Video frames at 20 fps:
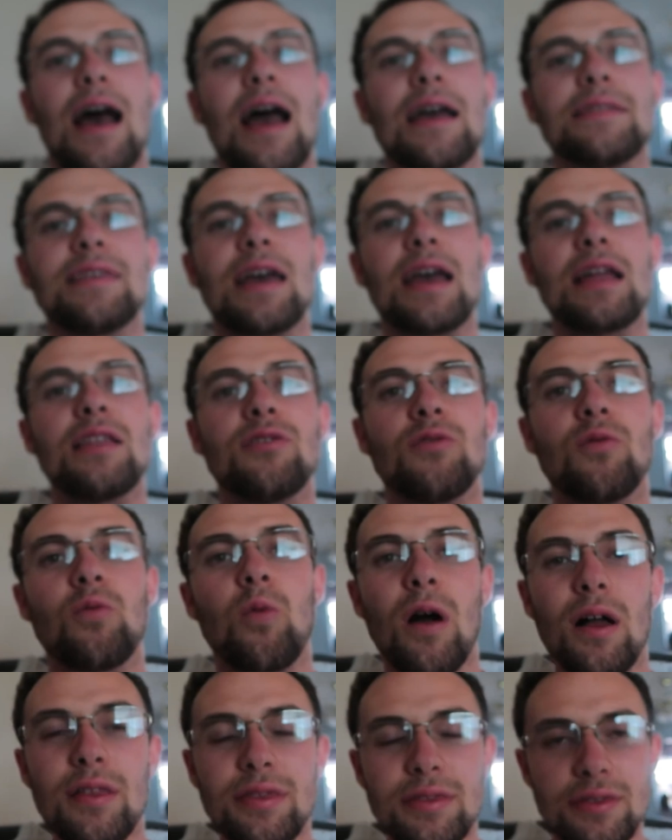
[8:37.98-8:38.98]
I tell you,
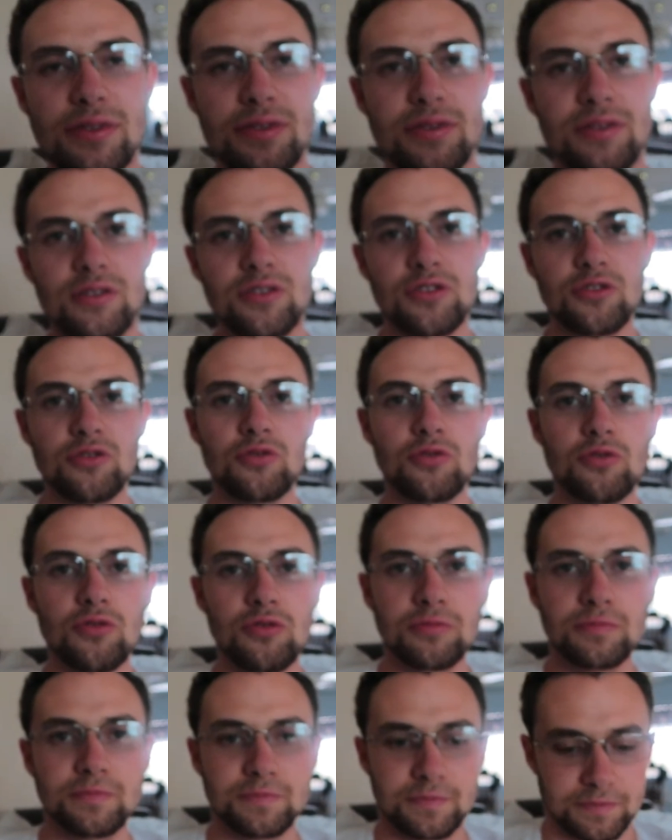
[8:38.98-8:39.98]
once
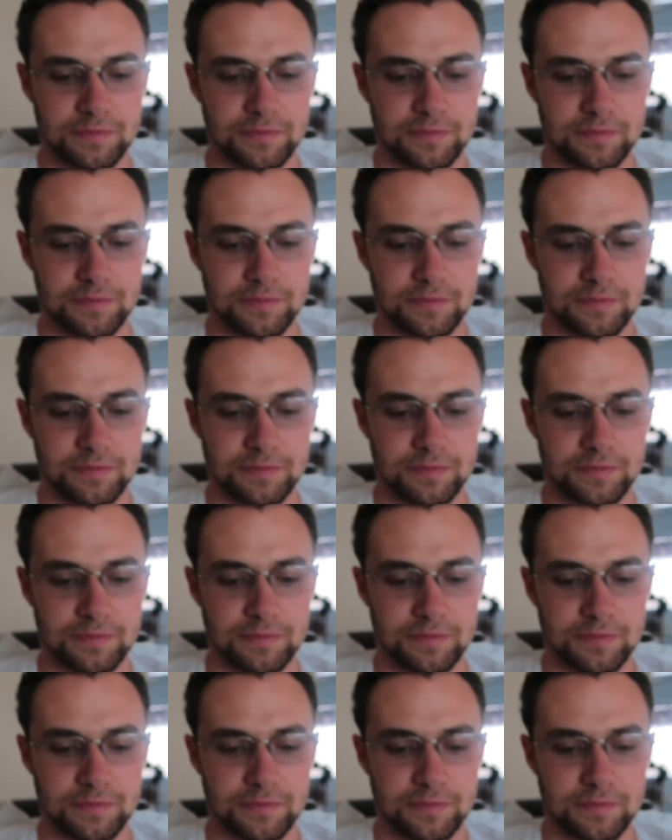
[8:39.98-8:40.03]
you